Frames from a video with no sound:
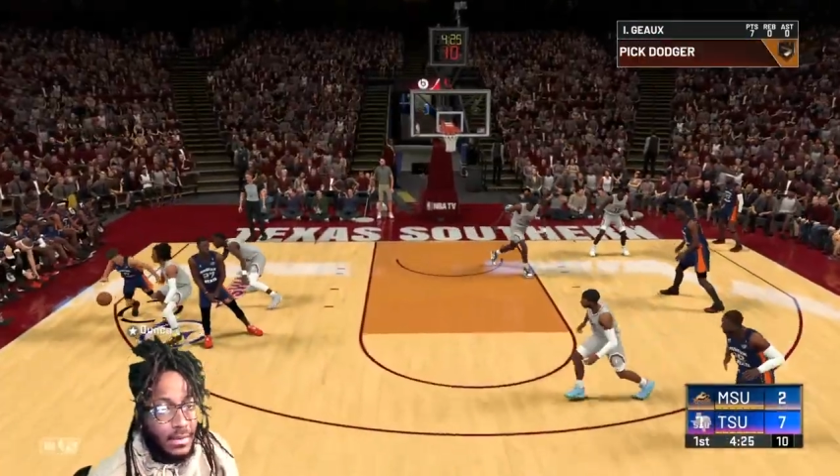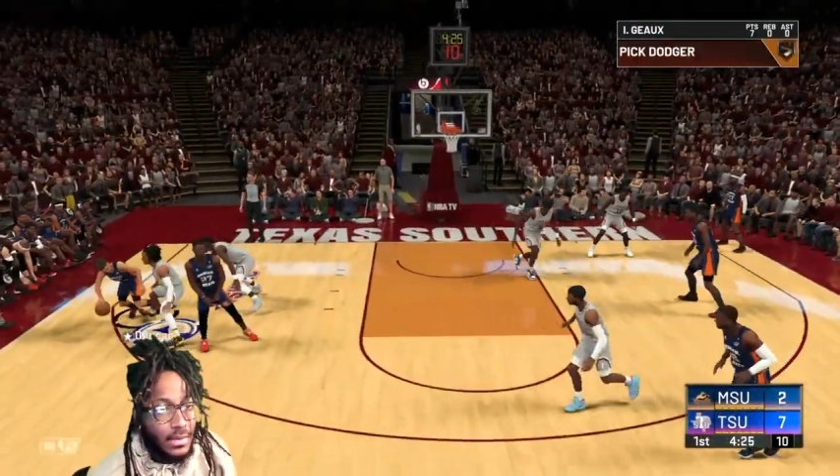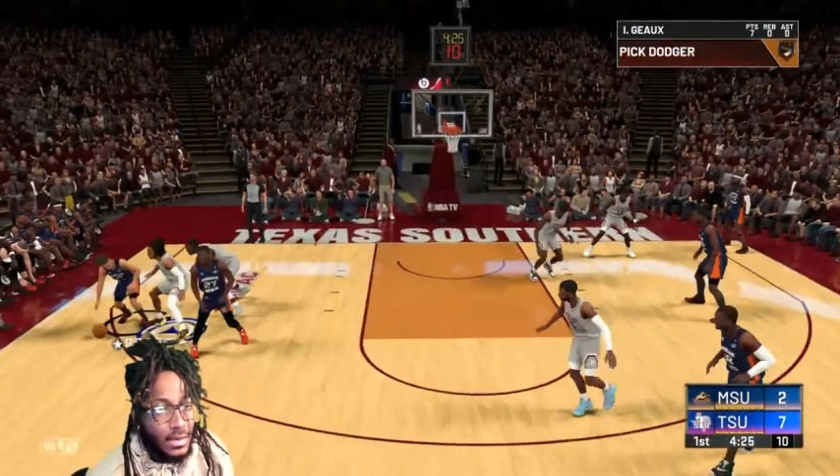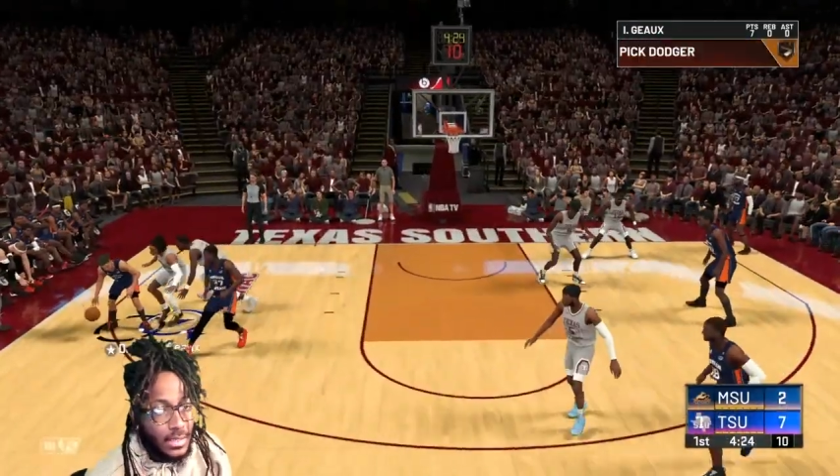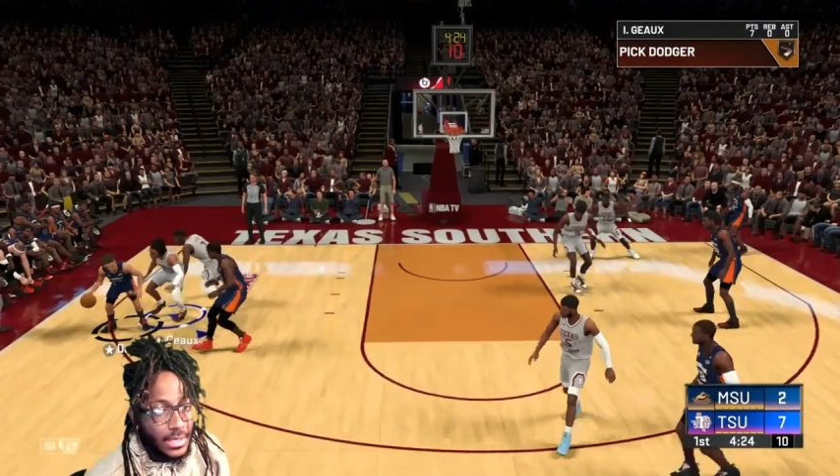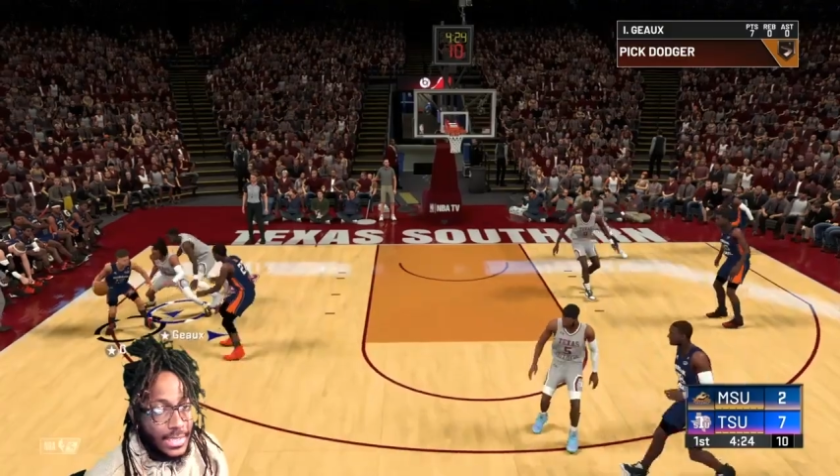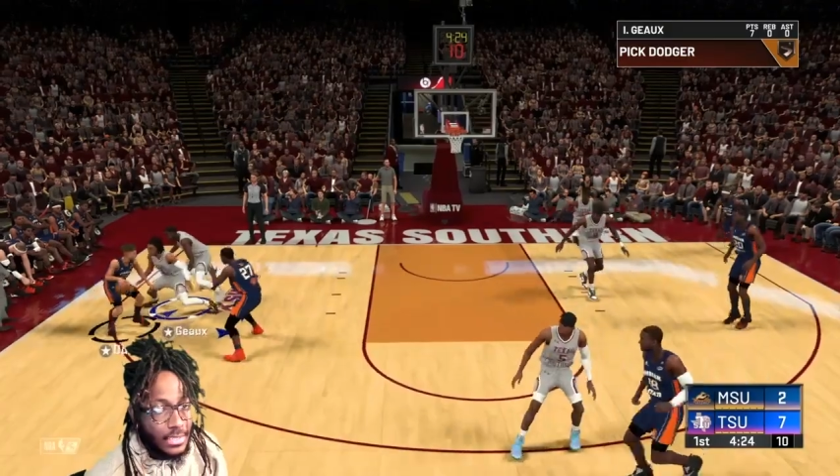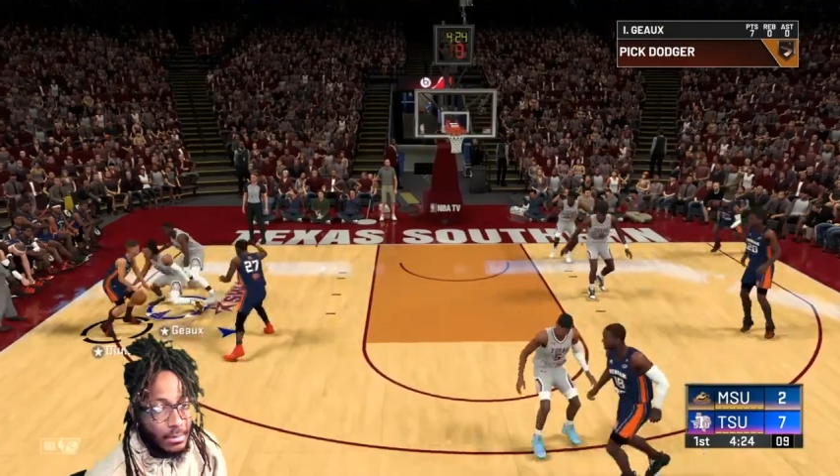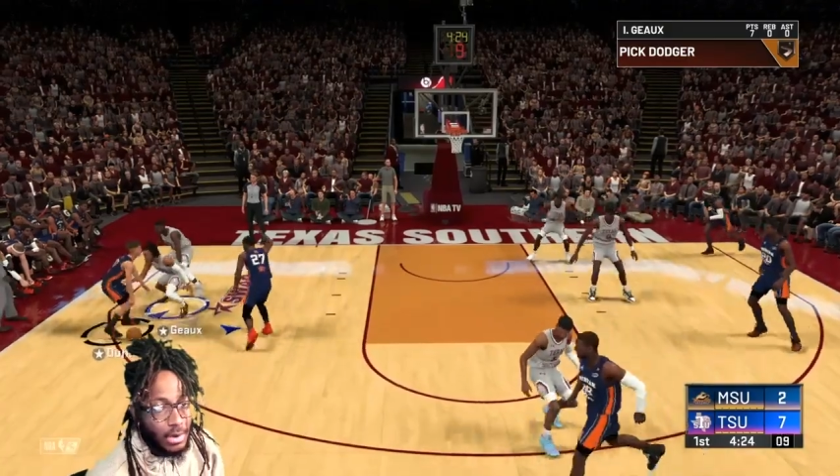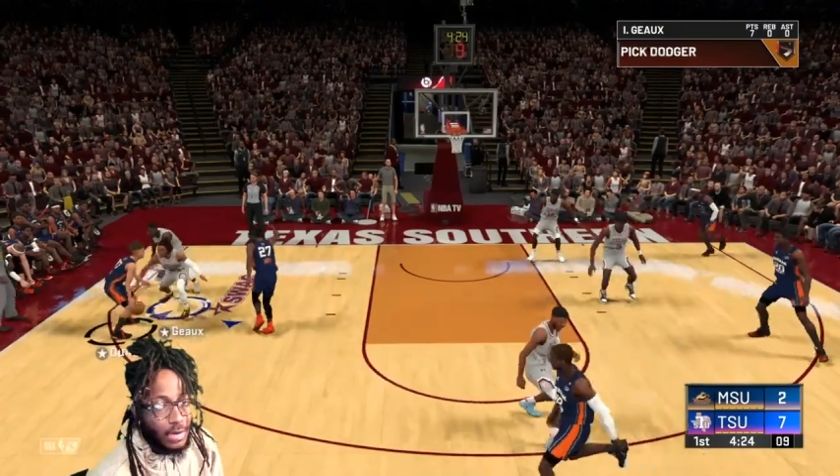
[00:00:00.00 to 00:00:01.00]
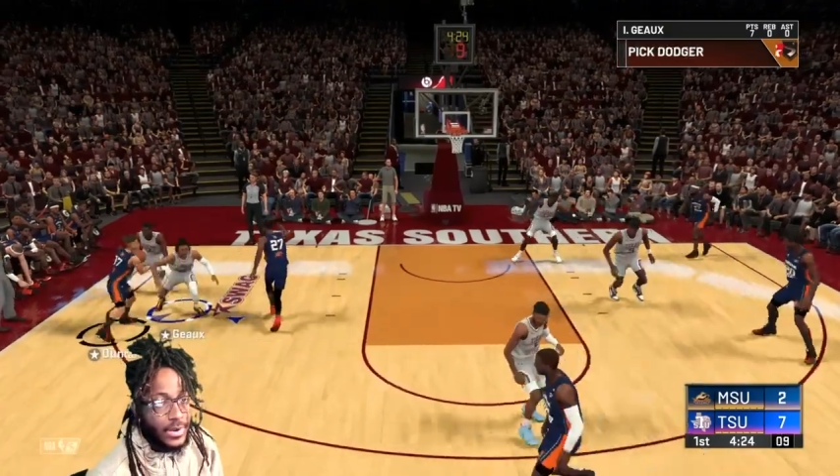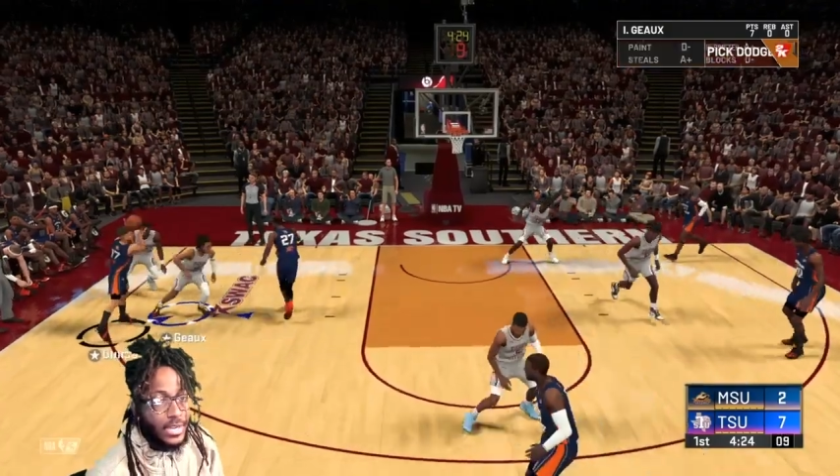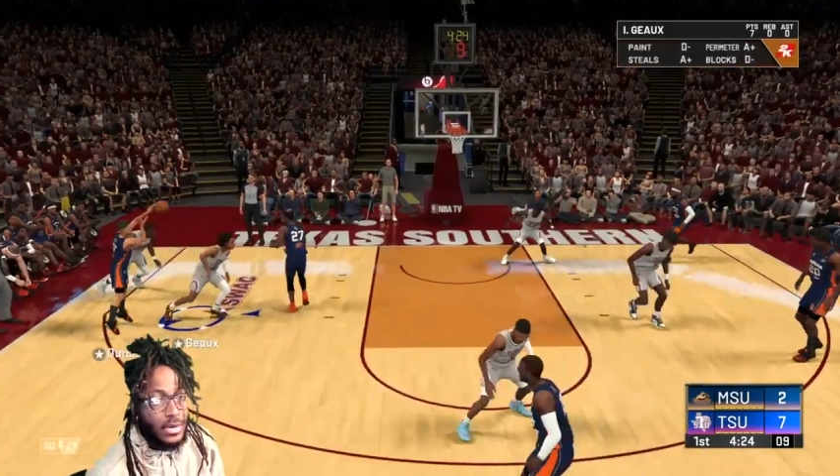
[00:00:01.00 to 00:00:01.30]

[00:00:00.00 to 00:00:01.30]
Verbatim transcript: Duncan got the ball right here.